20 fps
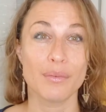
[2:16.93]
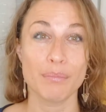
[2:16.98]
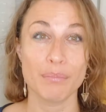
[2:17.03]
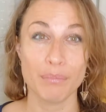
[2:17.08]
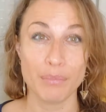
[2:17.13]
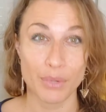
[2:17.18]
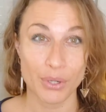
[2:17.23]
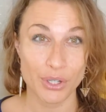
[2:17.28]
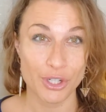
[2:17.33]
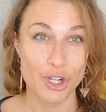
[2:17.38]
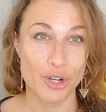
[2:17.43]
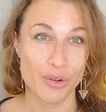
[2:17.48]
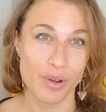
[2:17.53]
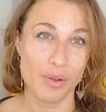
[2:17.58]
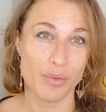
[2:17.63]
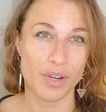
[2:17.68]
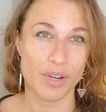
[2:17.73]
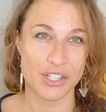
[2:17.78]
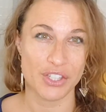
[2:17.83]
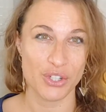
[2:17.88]

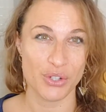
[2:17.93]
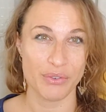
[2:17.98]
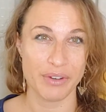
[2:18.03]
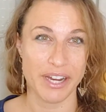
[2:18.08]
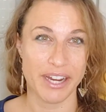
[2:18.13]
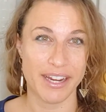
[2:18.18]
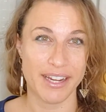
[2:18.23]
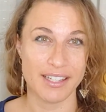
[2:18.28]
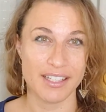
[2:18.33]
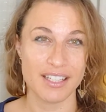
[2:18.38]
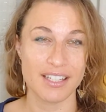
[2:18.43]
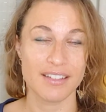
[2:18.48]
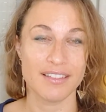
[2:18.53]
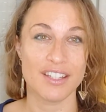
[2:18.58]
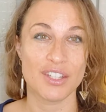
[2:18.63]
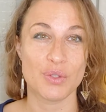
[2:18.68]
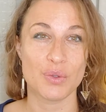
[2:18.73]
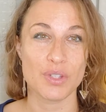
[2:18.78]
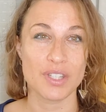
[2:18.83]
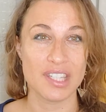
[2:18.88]
Mercury retrograde.
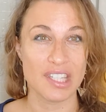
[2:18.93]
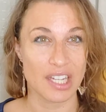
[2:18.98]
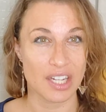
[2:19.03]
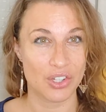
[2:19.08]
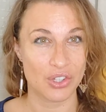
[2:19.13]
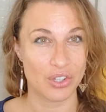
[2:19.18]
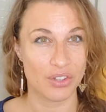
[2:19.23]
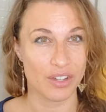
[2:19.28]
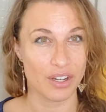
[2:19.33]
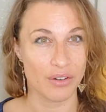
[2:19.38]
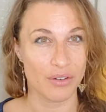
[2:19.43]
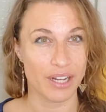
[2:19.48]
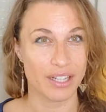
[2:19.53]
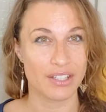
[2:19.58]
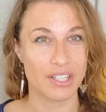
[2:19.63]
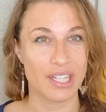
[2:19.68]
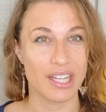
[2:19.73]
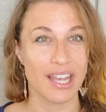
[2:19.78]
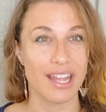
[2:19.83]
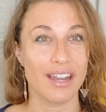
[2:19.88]
This will station
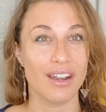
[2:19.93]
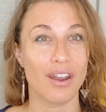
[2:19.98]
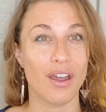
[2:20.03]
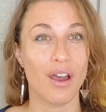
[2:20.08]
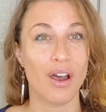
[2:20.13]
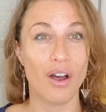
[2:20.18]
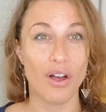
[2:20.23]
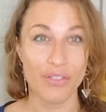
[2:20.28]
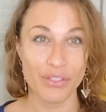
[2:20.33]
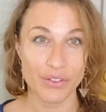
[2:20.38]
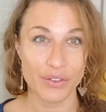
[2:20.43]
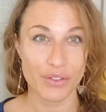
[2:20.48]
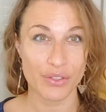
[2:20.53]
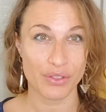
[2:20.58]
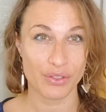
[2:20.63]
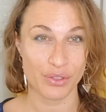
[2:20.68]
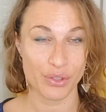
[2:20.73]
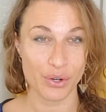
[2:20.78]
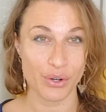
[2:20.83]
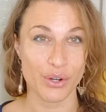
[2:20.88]
direct again on
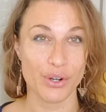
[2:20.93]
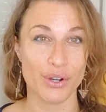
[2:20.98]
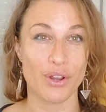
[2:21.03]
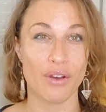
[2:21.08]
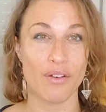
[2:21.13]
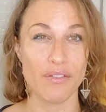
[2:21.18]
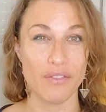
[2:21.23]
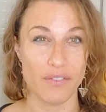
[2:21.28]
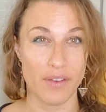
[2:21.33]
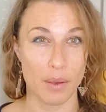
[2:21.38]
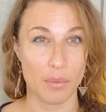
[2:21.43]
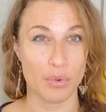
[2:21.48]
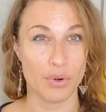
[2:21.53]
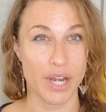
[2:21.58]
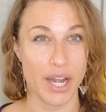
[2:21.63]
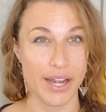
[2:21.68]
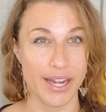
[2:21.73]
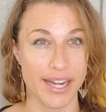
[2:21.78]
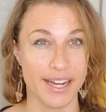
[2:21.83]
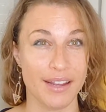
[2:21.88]
the 3rd of
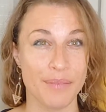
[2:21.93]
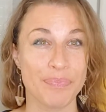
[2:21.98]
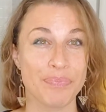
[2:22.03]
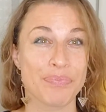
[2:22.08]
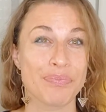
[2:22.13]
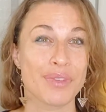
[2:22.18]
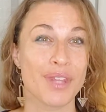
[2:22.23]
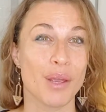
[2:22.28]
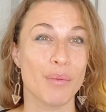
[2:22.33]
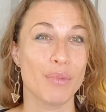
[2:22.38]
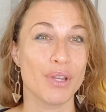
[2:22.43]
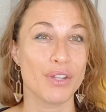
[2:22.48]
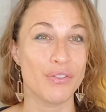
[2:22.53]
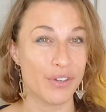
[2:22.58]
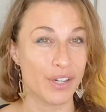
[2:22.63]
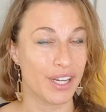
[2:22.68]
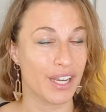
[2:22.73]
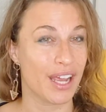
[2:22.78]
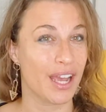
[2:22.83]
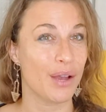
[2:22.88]
February. But
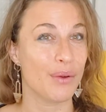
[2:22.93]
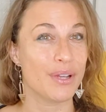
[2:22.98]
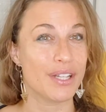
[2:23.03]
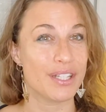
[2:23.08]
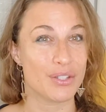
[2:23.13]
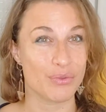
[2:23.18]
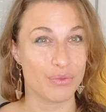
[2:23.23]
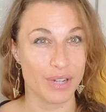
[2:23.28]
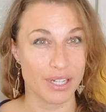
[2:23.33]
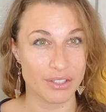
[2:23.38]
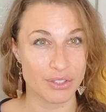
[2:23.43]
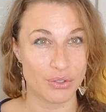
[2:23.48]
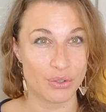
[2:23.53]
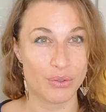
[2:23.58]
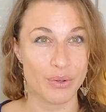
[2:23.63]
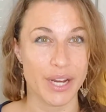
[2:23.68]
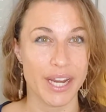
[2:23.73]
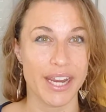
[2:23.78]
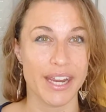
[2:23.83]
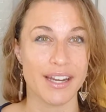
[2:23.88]
for now, it's
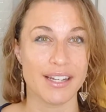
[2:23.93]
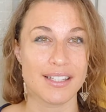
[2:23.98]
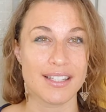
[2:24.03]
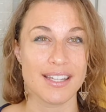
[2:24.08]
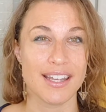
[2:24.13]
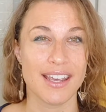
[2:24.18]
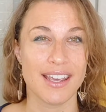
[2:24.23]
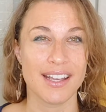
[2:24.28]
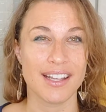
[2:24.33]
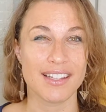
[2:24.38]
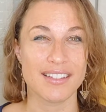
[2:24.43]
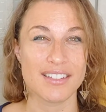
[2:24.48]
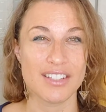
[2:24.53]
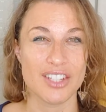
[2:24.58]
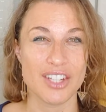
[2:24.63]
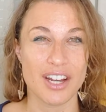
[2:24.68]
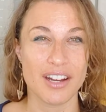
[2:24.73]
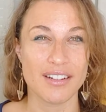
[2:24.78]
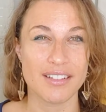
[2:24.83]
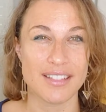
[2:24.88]
retrograde
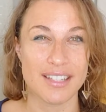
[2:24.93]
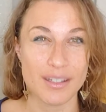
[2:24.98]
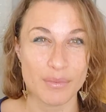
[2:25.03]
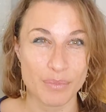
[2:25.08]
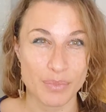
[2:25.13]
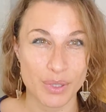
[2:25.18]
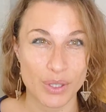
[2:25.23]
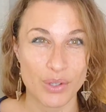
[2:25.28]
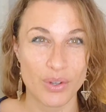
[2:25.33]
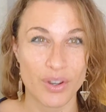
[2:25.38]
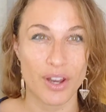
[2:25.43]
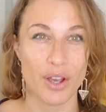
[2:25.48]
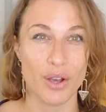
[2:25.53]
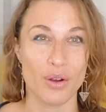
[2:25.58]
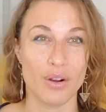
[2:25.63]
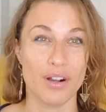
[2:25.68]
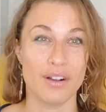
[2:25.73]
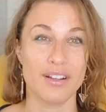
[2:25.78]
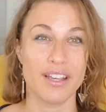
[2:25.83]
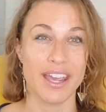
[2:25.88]
conjuncting
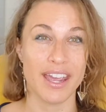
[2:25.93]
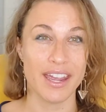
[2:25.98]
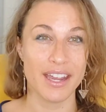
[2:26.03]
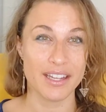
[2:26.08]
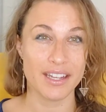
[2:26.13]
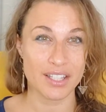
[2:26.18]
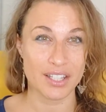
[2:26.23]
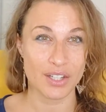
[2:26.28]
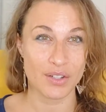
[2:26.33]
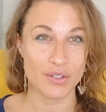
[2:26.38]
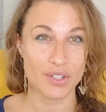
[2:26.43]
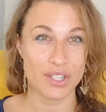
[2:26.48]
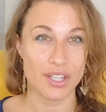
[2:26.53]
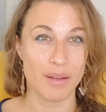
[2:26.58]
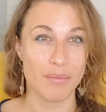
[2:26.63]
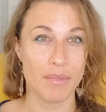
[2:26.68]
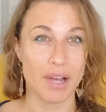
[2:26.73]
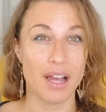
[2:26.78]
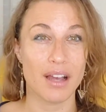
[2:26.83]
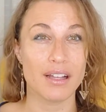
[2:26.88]
Pluto, okay? So
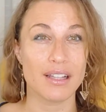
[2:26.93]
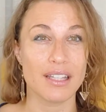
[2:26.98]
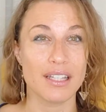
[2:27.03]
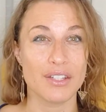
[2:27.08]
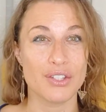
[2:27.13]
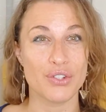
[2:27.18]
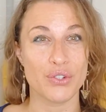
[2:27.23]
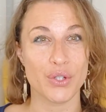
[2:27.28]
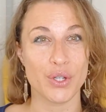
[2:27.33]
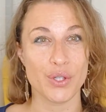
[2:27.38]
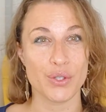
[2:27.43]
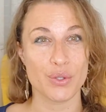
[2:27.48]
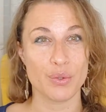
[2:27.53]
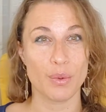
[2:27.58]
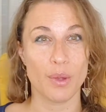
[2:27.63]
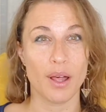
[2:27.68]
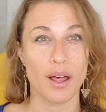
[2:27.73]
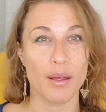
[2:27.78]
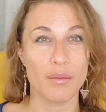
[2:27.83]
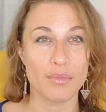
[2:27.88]
some ugly truths
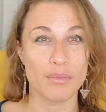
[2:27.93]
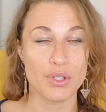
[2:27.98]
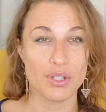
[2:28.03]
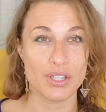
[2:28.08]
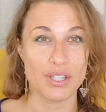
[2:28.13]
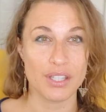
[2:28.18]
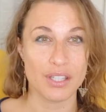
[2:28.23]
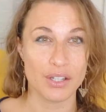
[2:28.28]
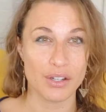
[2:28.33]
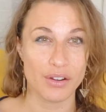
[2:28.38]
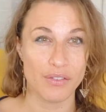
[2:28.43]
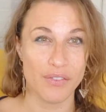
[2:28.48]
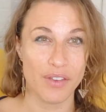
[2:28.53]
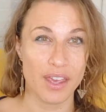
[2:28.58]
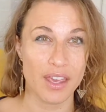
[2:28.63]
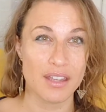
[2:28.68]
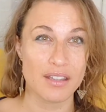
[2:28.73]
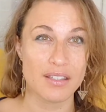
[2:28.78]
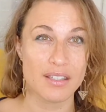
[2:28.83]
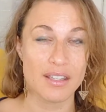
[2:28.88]
will come to the
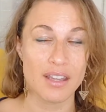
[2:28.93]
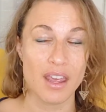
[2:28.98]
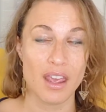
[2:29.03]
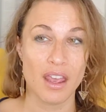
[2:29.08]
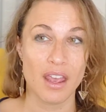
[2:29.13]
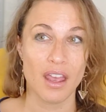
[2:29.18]
surface.